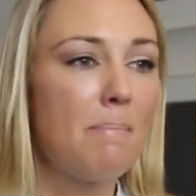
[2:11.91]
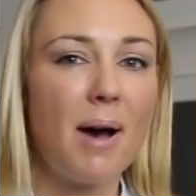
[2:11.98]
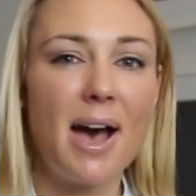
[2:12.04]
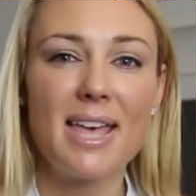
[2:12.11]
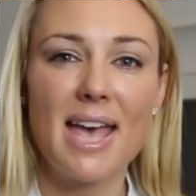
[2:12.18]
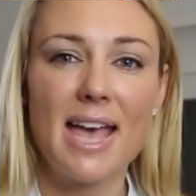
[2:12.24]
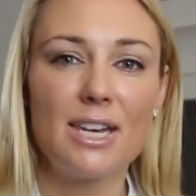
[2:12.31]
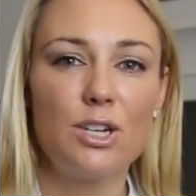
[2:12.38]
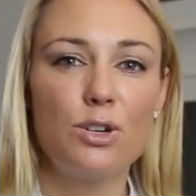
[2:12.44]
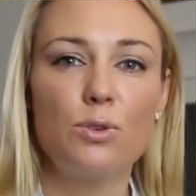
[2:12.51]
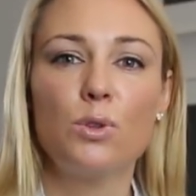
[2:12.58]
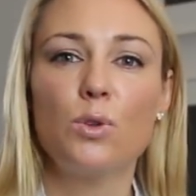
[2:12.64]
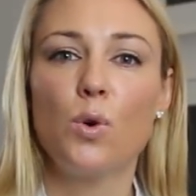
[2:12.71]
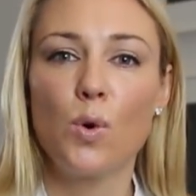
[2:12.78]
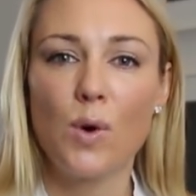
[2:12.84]

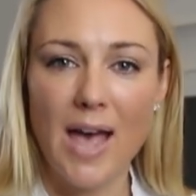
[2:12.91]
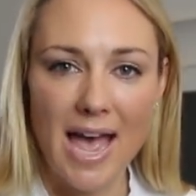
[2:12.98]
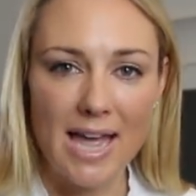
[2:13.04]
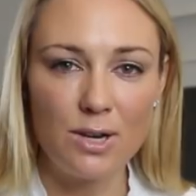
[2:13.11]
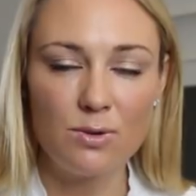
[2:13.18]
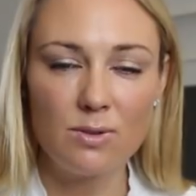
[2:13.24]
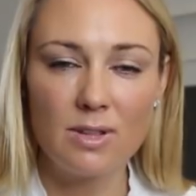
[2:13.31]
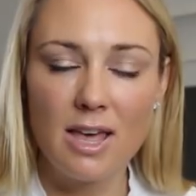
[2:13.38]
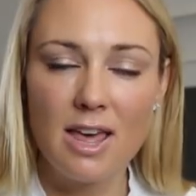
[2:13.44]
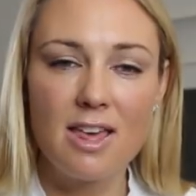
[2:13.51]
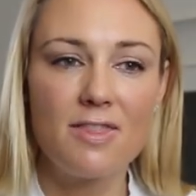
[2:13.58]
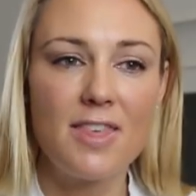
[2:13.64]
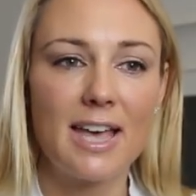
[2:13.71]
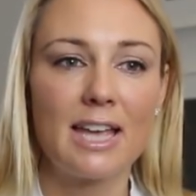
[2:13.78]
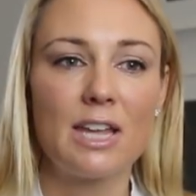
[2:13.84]
biannual, or annual,
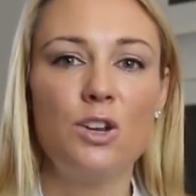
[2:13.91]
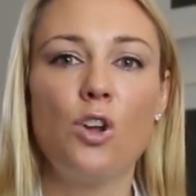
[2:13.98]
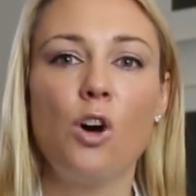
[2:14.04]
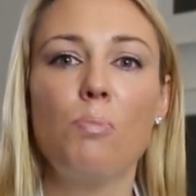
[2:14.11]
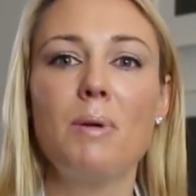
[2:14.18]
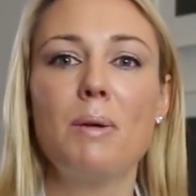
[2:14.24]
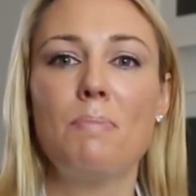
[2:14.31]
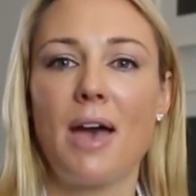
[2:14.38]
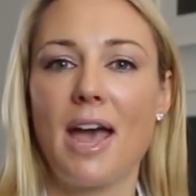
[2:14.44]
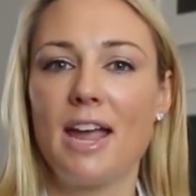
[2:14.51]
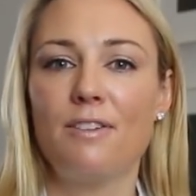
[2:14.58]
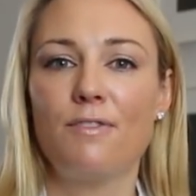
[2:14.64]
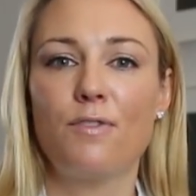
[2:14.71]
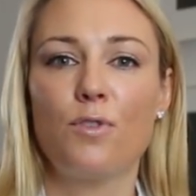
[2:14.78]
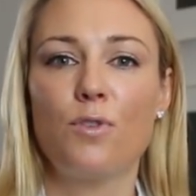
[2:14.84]
that cannot be
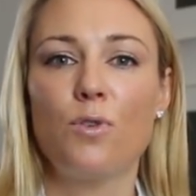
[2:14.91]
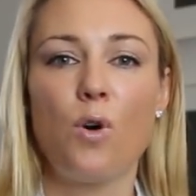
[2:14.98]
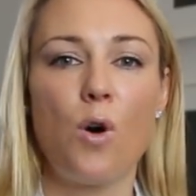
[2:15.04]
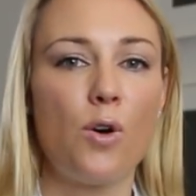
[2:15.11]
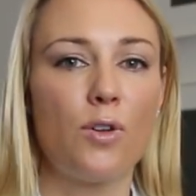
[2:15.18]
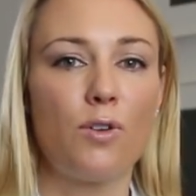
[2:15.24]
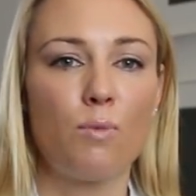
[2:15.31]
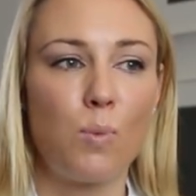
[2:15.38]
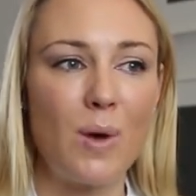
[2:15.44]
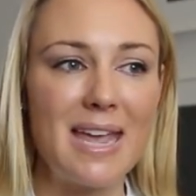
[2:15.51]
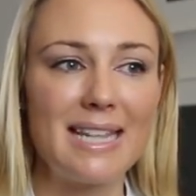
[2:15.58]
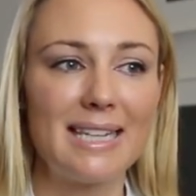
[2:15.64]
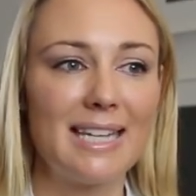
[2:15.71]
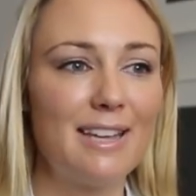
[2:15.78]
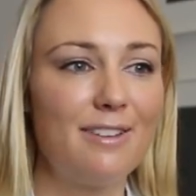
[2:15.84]
paid for on a
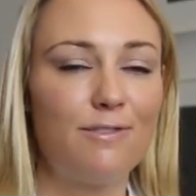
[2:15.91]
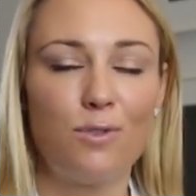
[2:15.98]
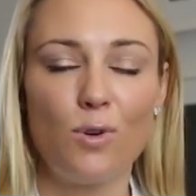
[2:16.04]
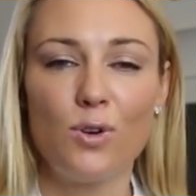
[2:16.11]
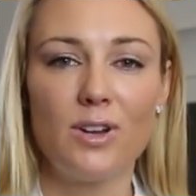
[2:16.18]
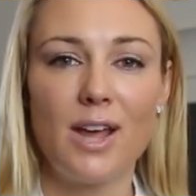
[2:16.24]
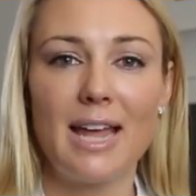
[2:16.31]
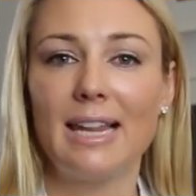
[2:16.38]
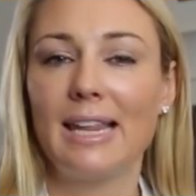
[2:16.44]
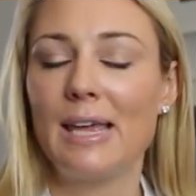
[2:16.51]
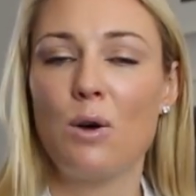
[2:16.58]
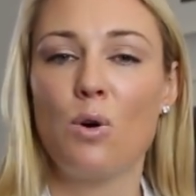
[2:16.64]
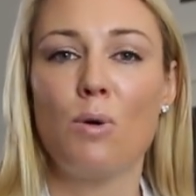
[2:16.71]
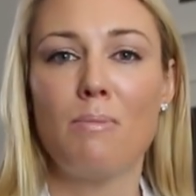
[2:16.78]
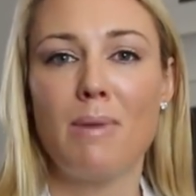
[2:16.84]
weekly,
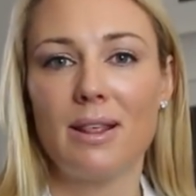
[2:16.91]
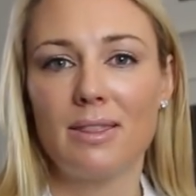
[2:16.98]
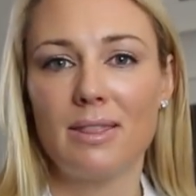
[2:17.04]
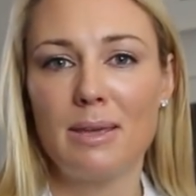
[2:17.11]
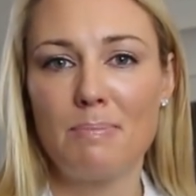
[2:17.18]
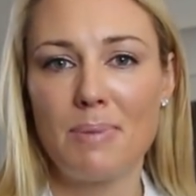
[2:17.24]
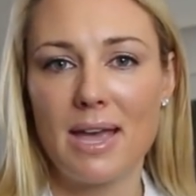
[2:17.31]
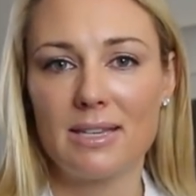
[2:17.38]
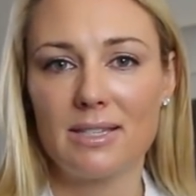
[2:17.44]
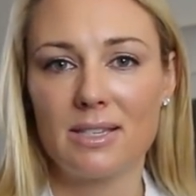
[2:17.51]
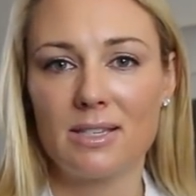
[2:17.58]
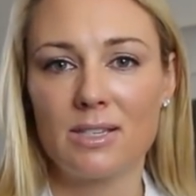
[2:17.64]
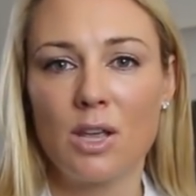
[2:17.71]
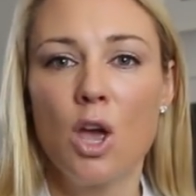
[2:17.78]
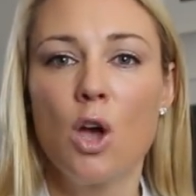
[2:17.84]
fortnightly, or monthly
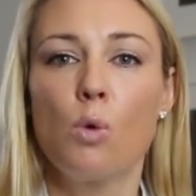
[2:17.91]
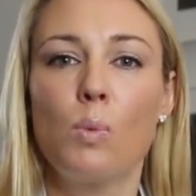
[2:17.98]
basis,